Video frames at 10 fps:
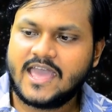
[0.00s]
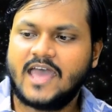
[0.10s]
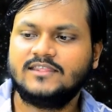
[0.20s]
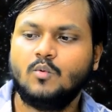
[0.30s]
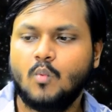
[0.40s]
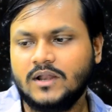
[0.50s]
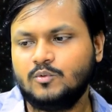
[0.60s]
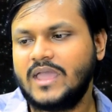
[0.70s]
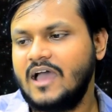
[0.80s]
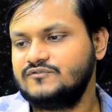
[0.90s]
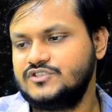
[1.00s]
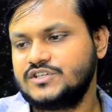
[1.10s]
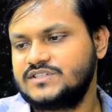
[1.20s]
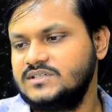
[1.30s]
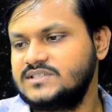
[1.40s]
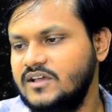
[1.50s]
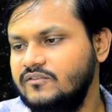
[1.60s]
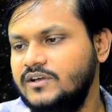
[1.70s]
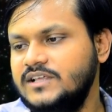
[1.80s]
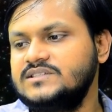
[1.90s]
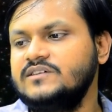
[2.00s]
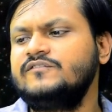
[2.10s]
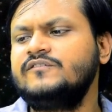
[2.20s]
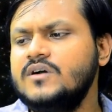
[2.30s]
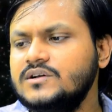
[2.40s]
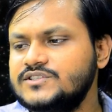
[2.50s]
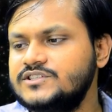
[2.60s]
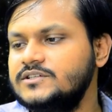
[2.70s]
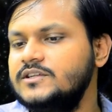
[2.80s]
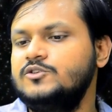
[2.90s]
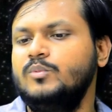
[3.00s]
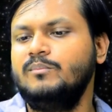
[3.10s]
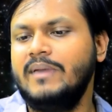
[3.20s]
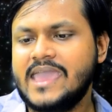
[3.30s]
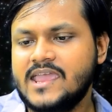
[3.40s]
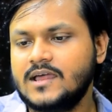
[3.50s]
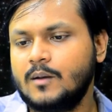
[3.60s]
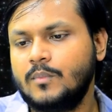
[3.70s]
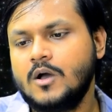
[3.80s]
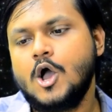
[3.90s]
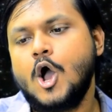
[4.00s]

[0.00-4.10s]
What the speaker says: and the one we have just discovered is the first to be made up